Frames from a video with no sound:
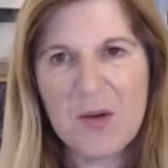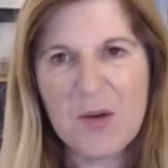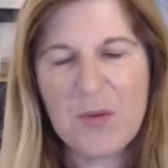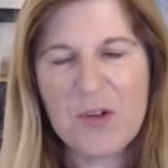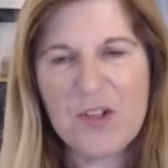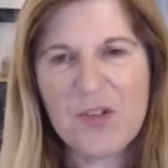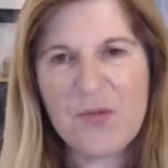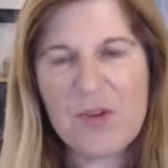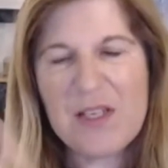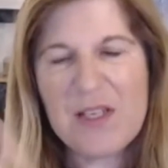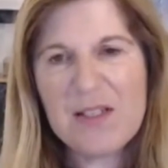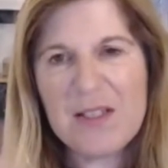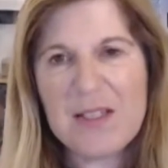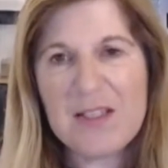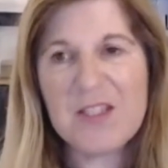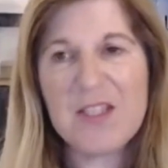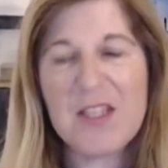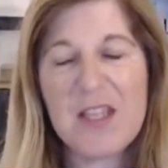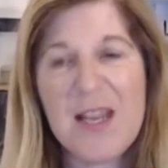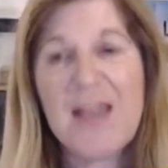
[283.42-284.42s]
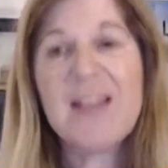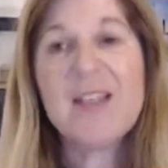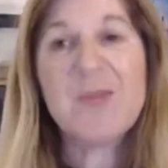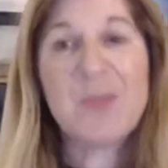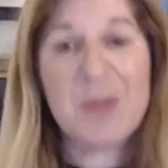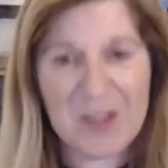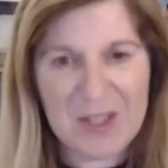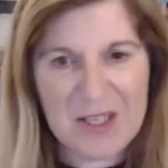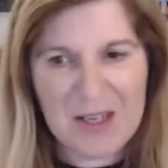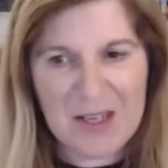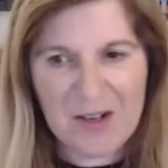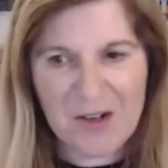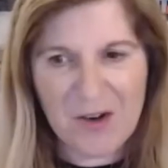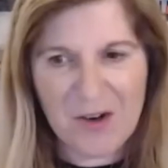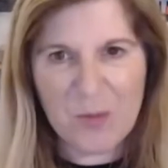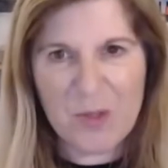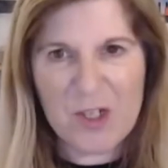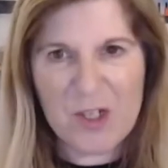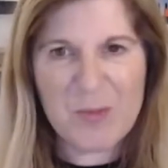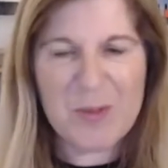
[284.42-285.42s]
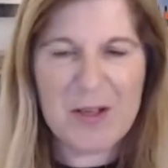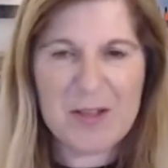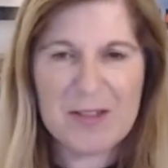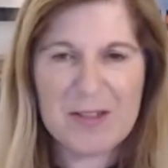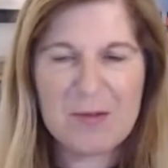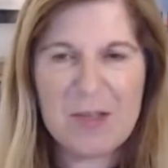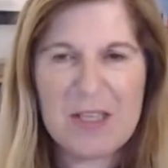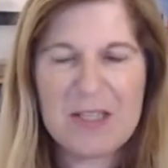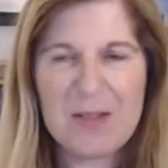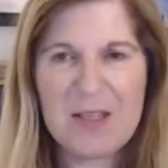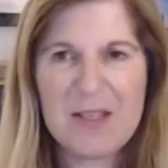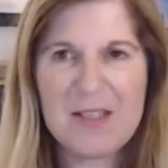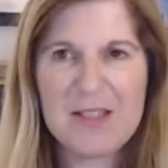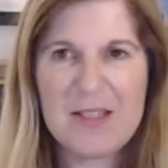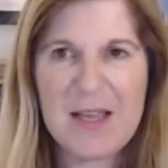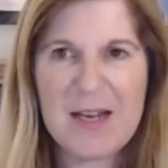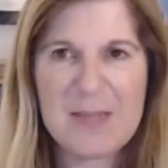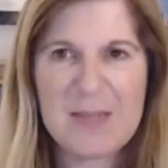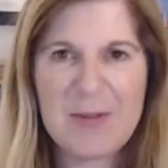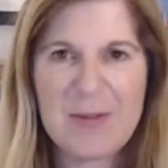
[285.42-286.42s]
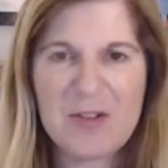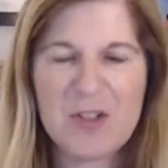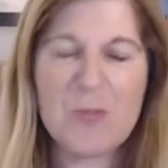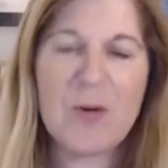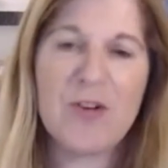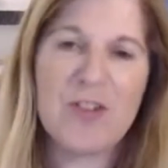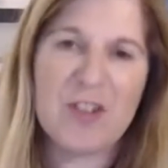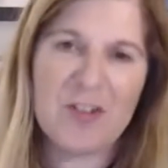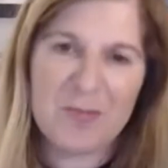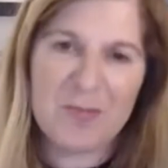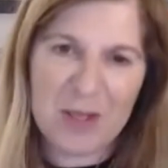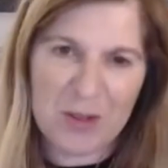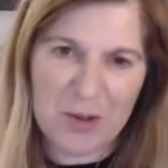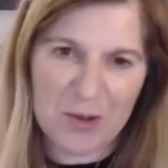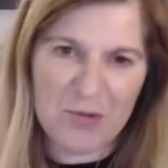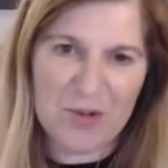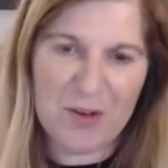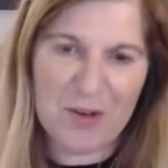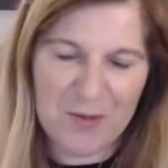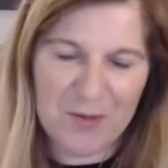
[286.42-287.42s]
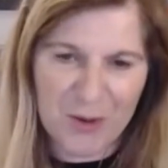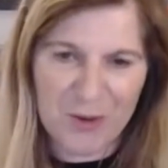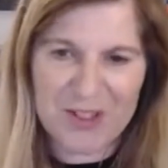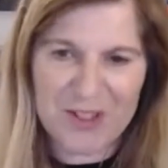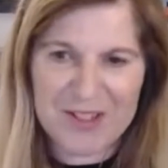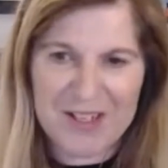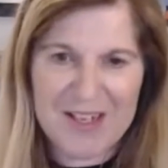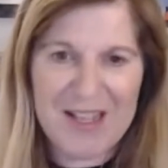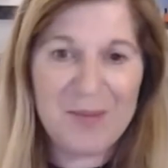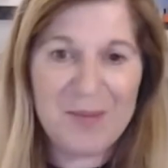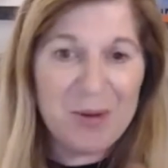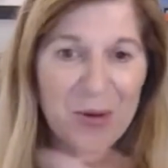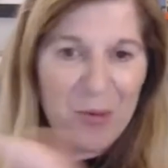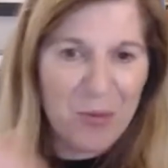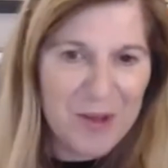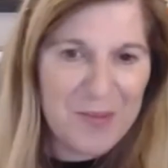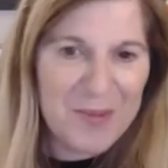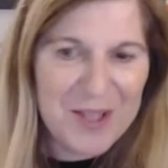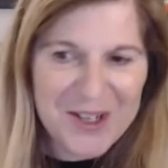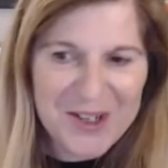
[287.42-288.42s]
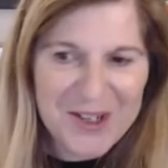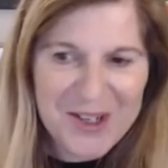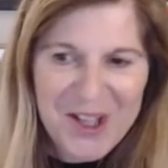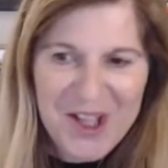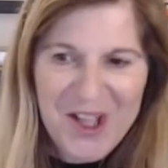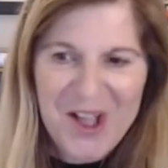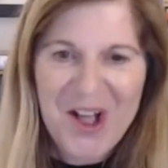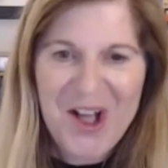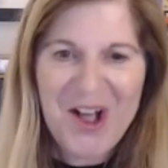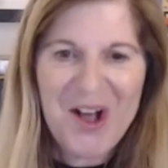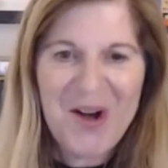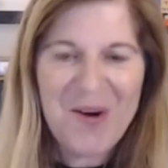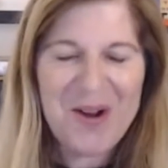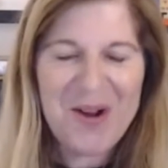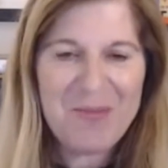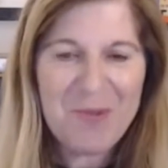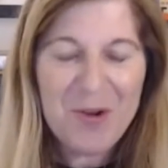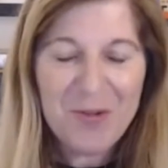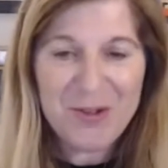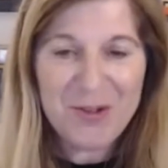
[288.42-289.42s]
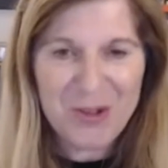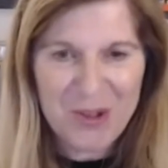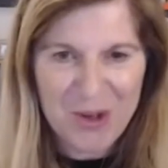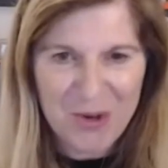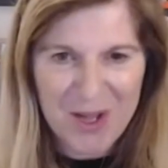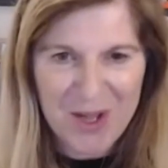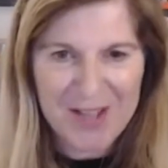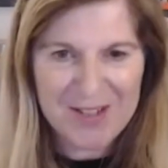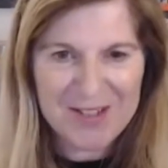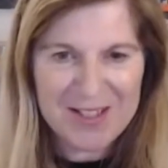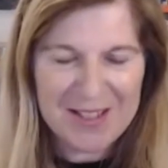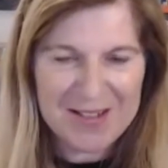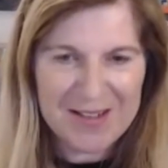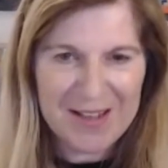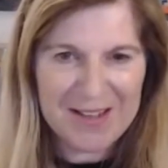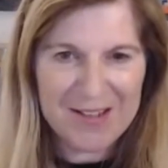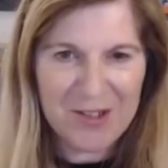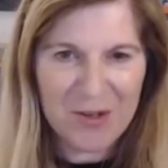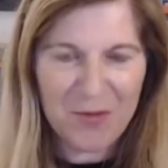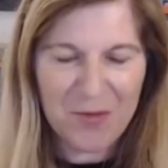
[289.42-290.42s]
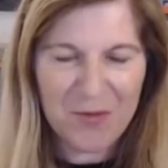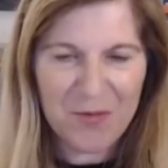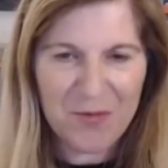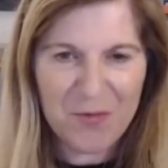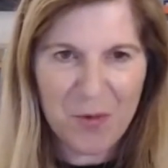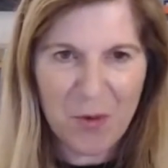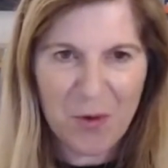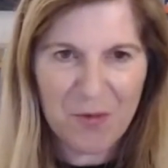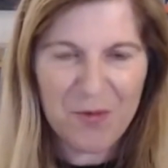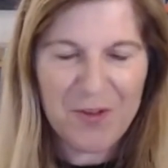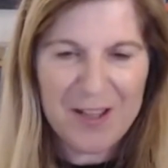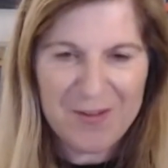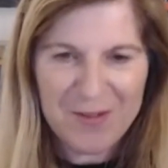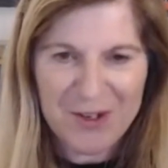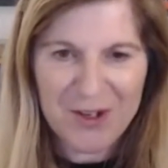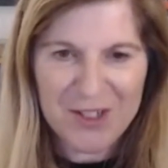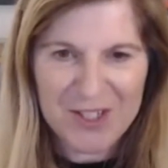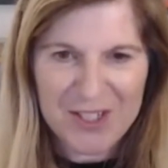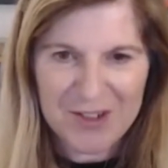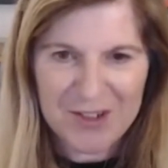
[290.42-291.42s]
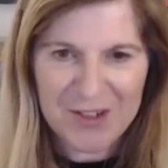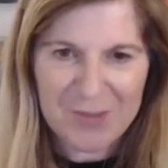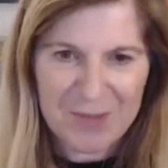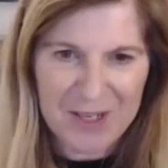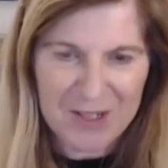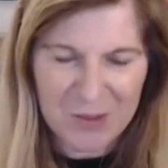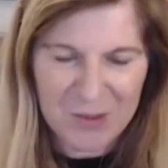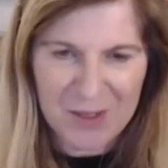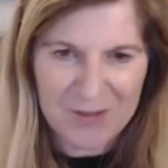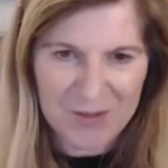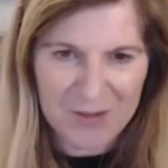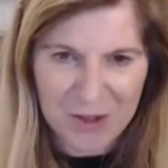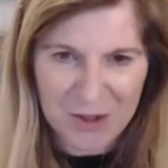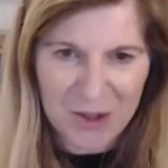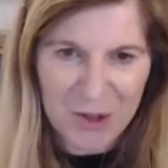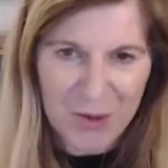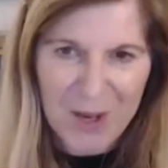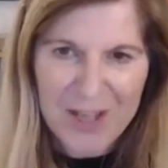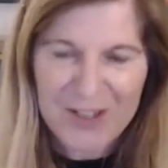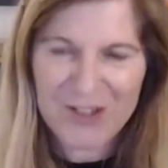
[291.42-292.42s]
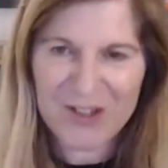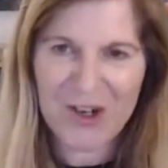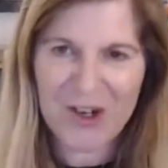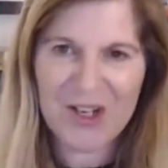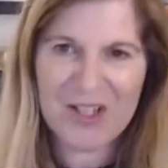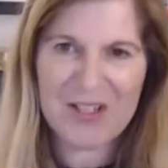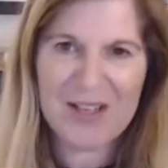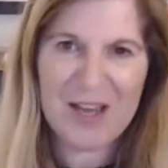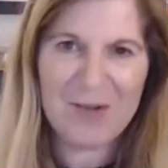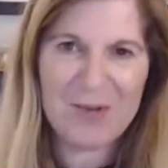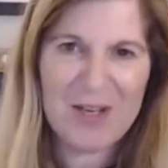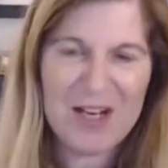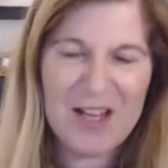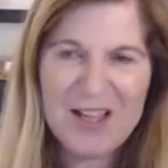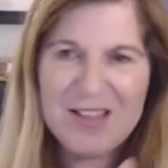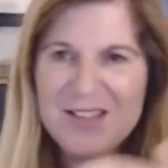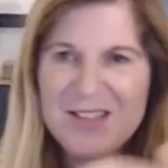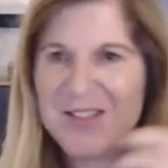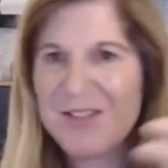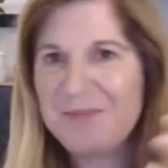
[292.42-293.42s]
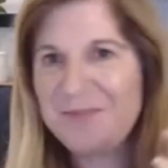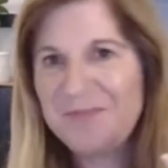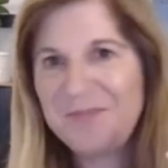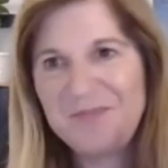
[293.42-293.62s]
which really leads to the next big thing I learned, which because is, is that I spent so much of my career focused on helping women. When I moved to the US, you know, four or five years into my 12 year US journey, I realized